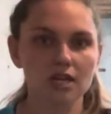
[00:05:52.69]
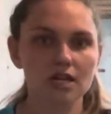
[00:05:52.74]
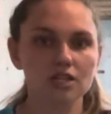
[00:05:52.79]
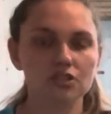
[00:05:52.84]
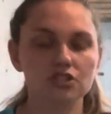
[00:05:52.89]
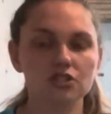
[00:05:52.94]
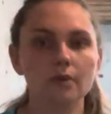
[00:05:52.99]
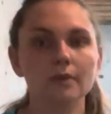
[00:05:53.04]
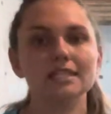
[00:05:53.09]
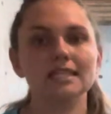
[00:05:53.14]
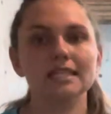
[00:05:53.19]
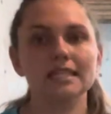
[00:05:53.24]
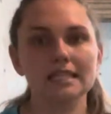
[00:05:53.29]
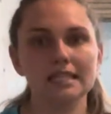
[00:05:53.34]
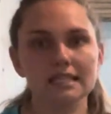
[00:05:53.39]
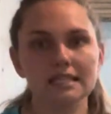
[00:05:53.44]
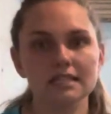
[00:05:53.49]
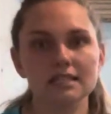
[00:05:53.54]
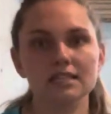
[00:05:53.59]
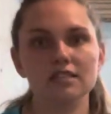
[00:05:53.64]
So it's
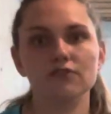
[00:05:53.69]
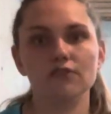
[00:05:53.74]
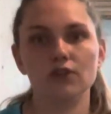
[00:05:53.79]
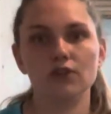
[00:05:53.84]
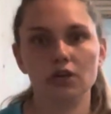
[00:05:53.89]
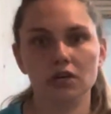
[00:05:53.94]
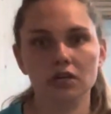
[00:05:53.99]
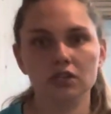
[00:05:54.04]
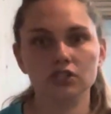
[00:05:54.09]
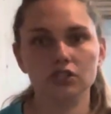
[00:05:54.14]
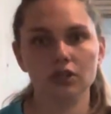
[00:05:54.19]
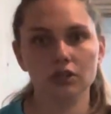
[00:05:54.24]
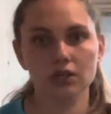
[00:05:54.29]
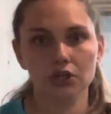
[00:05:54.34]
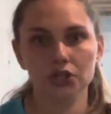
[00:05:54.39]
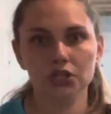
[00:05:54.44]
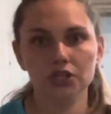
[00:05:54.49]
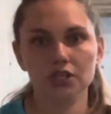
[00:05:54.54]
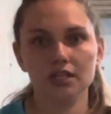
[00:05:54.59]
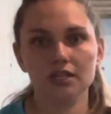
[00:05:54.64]
easiest for her to
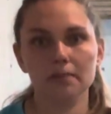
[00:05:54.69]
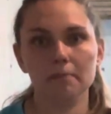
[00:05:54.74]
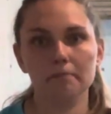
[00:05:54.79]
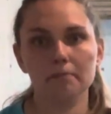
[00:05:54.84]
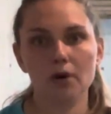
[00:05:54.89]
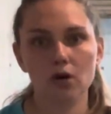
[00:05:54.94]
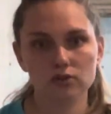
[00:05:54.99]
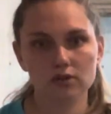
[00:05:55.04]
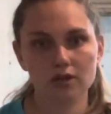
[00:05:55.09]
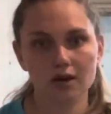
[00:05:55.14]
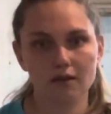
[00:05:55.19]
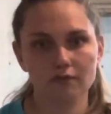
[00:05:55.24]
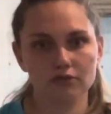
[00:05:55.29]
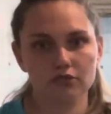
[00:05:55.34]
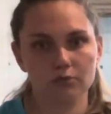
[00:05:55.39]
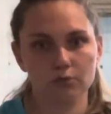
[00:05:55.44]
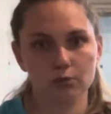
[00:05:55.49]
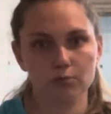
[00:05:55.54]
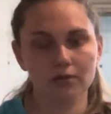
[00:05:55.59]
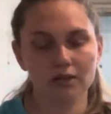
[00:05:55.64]
learn in the most
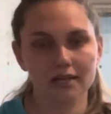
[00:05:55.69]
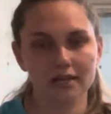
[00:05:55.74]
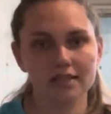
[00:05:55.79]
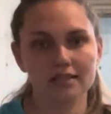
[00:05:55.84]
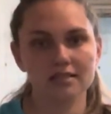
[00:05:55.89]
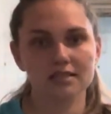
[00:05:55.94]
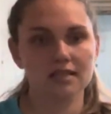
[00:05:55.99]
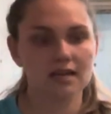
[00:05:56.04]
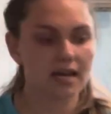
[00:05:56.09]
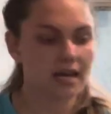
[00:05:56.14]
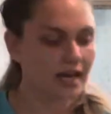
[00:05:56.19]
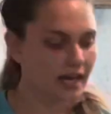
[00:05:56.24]
comfortable place.